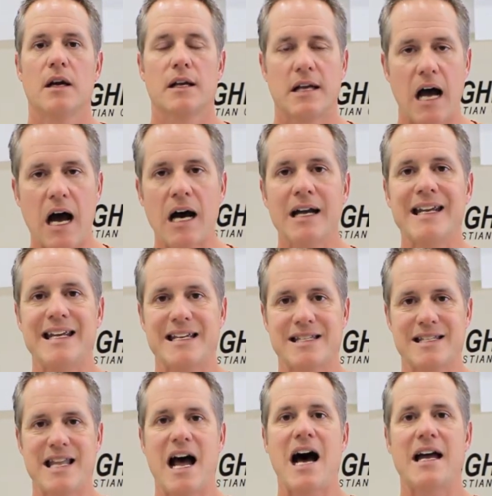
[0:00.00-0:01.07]
God is
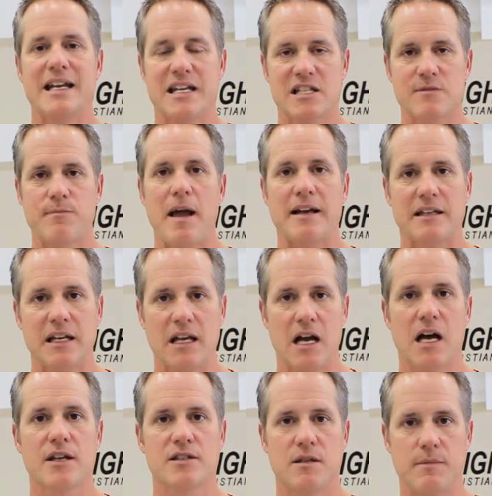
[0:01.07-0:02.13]
not expecting
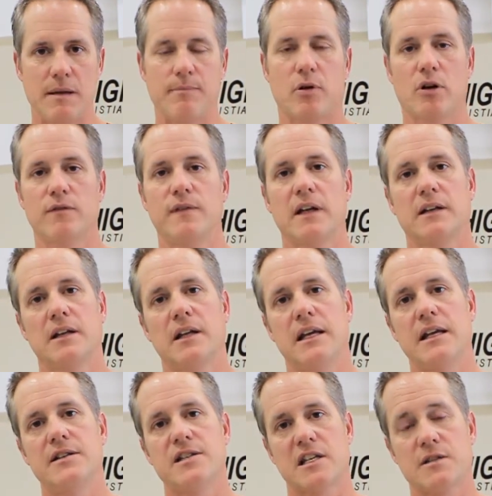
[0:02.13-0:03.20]
us to be perfect.
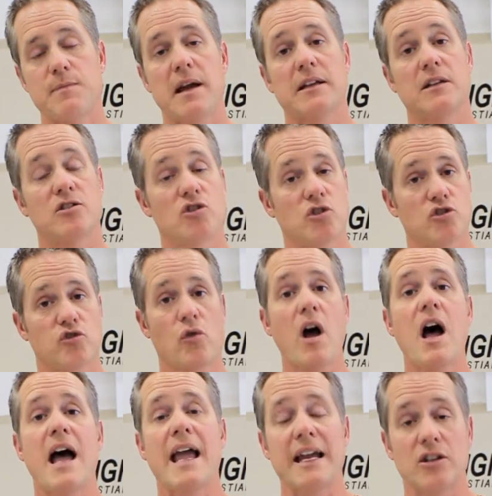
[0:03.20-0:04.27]
He's expecting us to
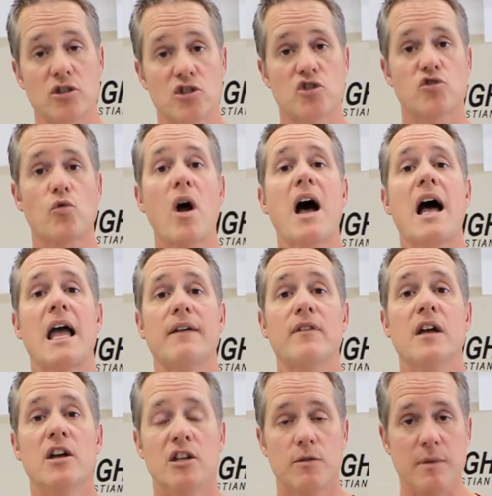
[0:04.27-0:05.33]
try and to strive
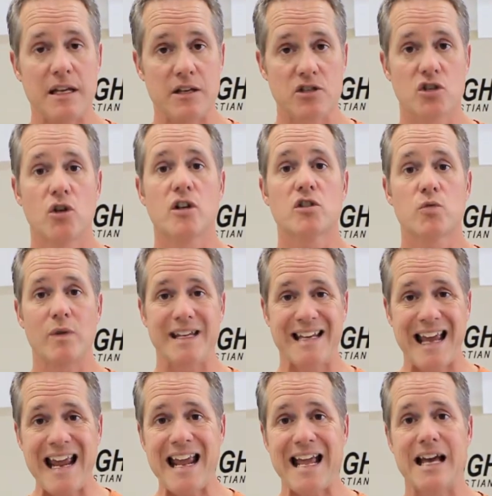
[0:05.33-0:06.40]
to be as good as we
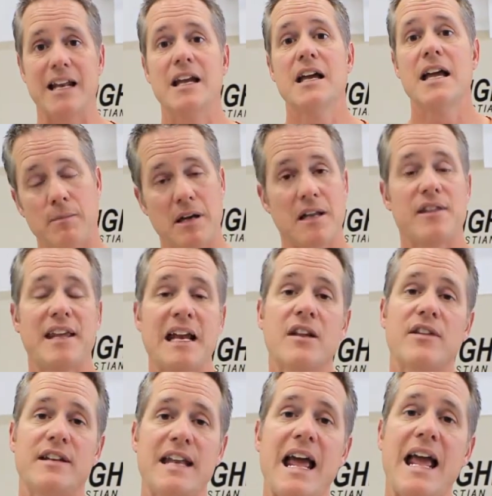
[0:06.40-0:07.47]
can. But at the end of
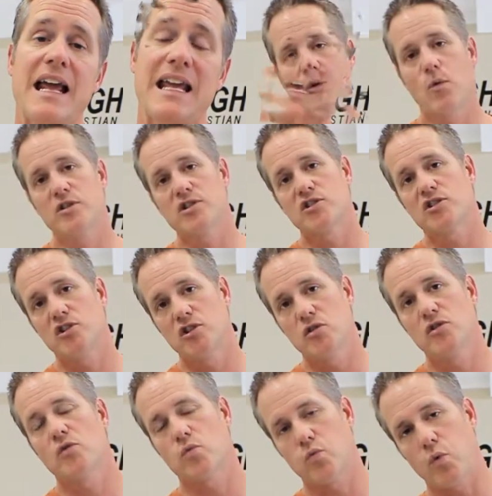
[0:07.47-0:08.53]
the day, He wants us to do
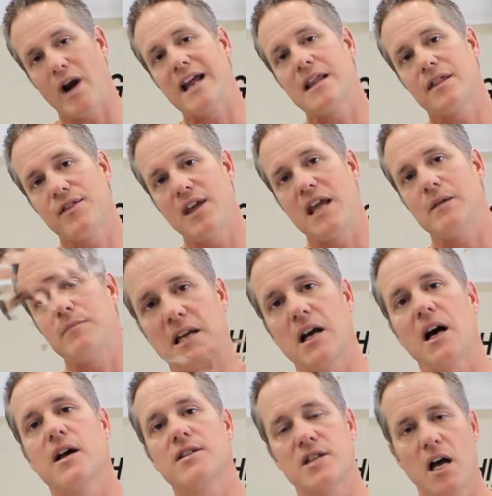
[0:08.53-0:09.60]
the right thing
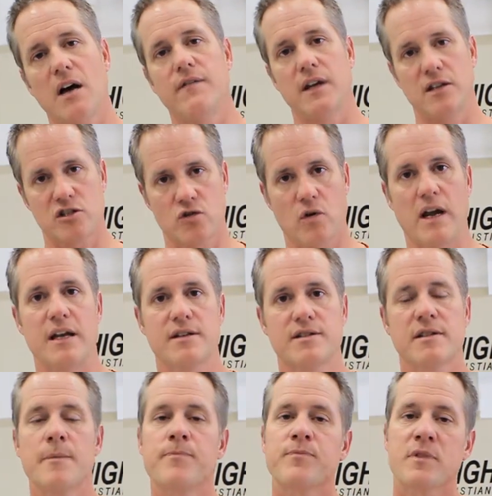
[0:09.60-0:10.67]
because of His
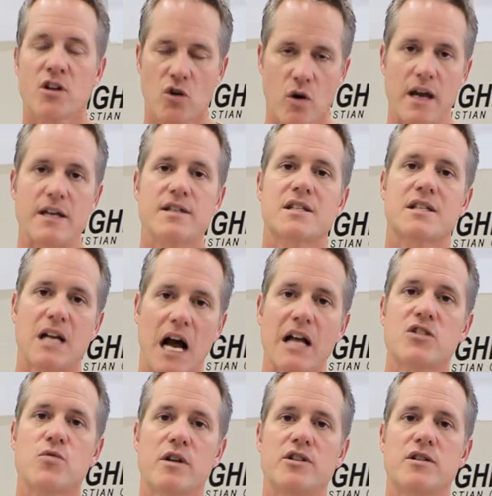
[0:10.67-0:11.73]
grace. Grace,
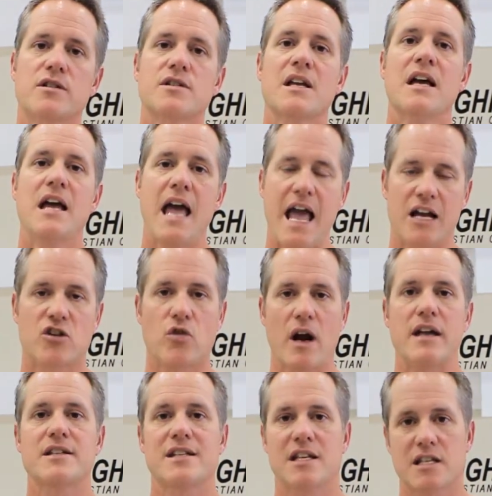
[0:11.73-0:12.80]
God's riches at
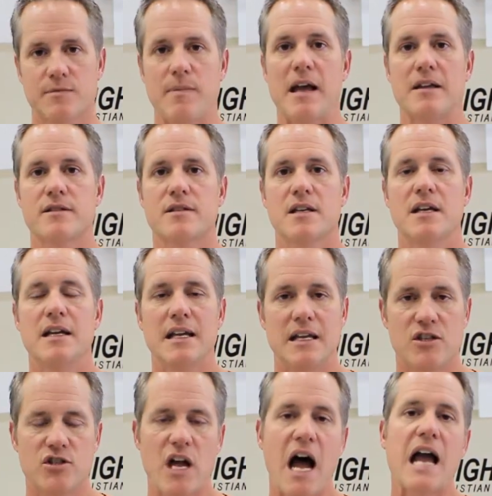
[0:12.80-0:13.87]
Christ's expense.
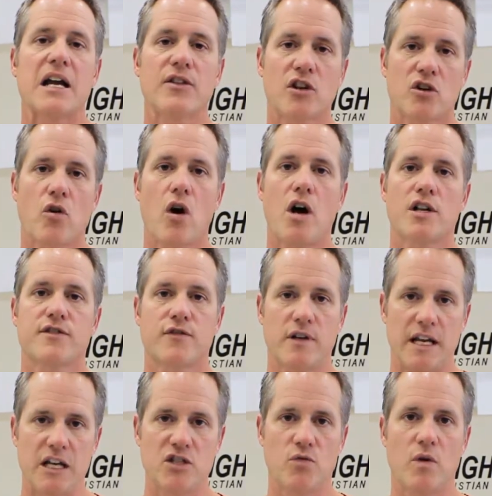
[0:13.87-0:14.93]
His dying on the cross for
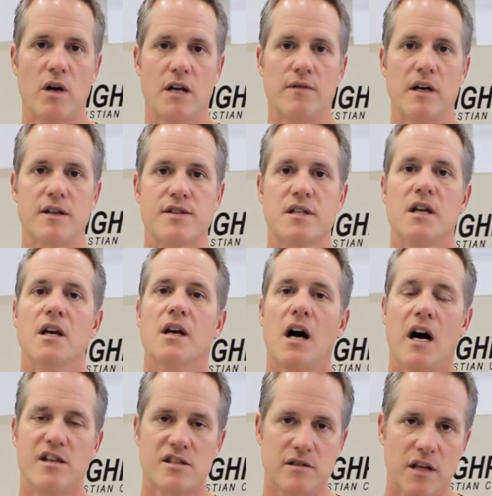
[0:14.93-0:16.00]
each one of us.
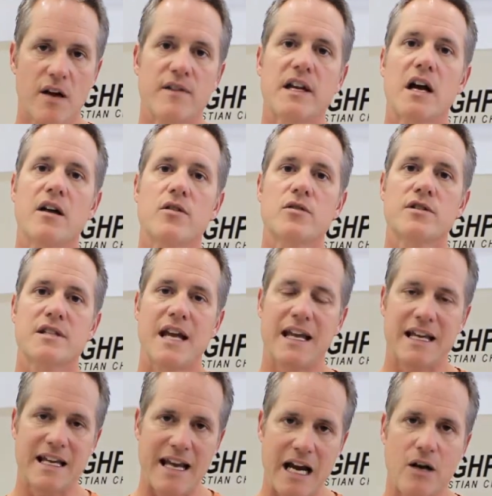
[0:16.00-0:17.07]
Us loving others
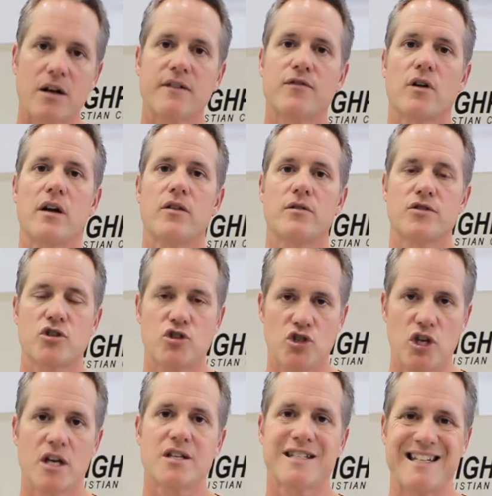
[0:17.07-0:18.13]
and caring for others
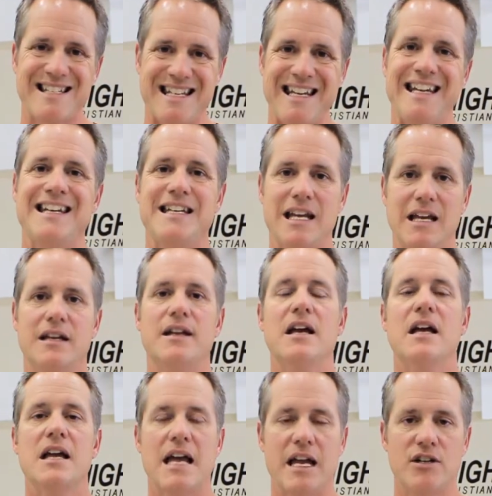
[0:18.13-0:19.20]
just as He did
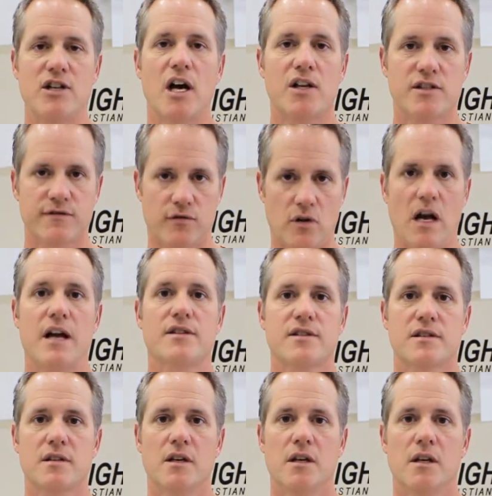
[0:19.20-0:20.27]
and does for
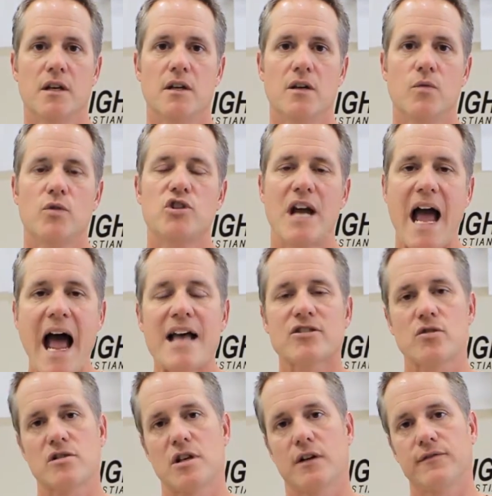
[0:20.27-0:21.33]
us. Would you ask
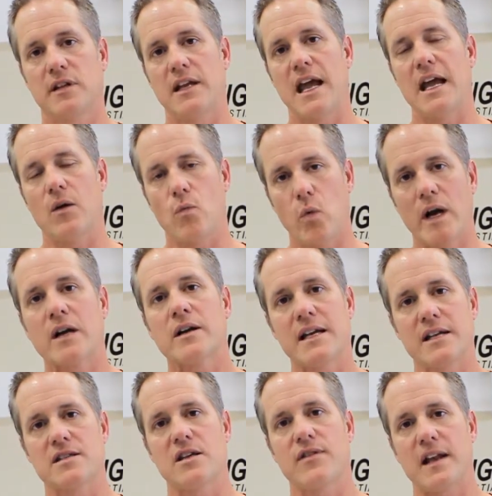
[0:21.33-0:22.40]
yourself today, where
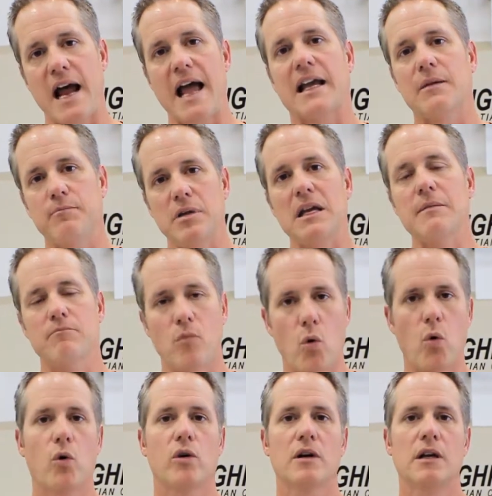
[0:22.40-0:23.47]
is it that I can be
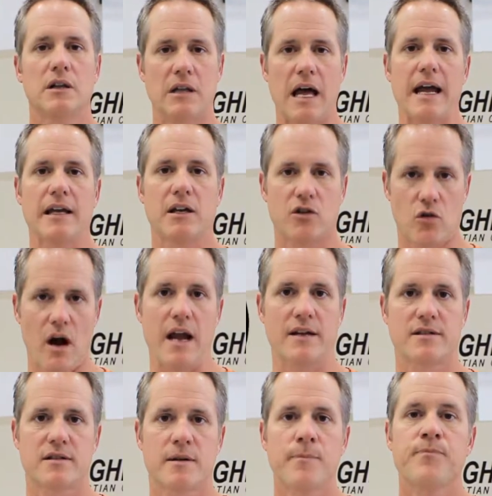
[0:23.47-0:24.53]
more like
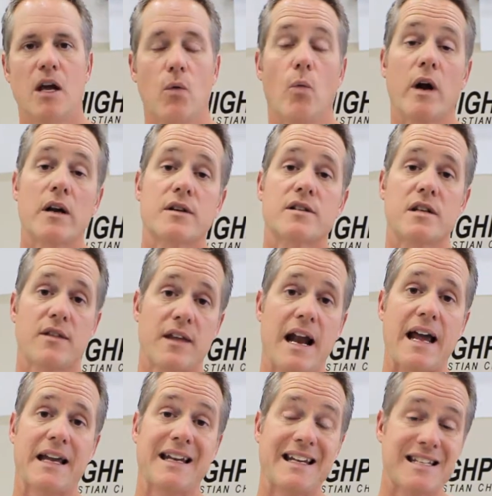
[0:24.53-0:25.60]
Christ? And where is it that
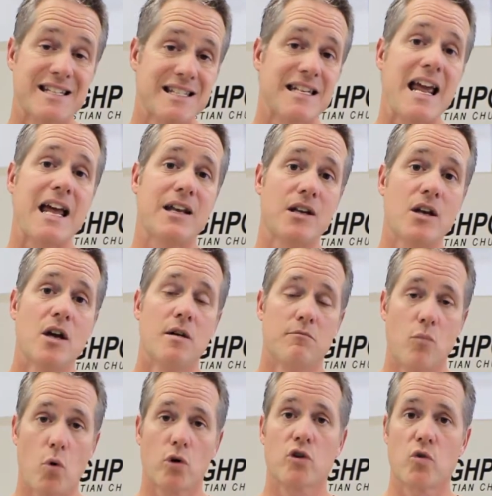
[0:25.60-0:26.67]
I can extend
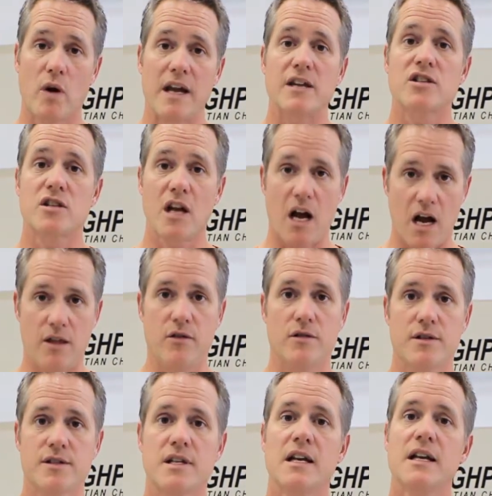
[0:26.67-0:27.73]
more grace to
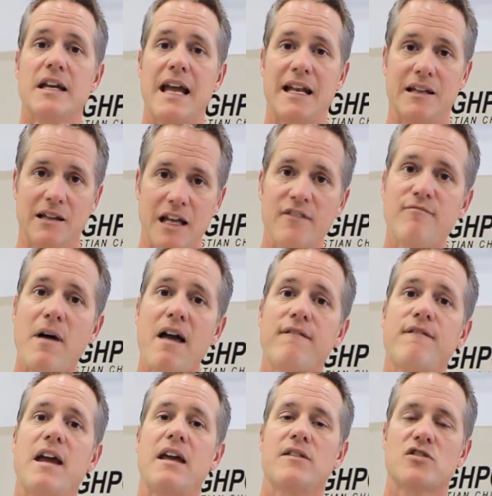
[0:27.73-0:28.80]
others and live my
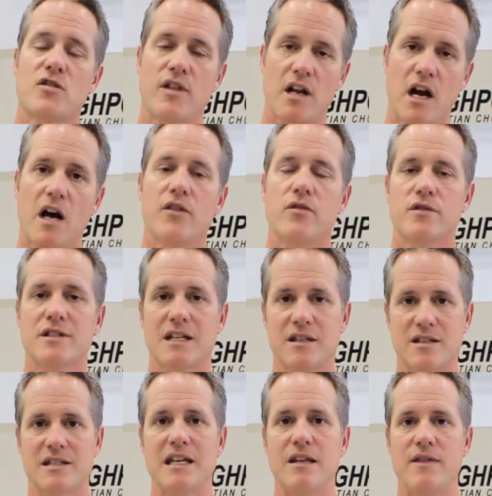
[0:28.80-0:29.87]
faith so that others can
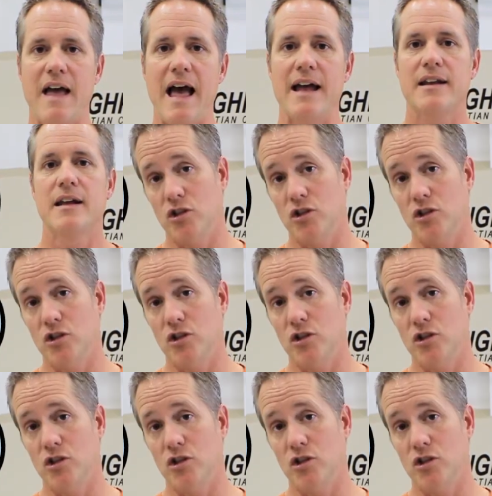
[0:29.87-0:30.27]
see that?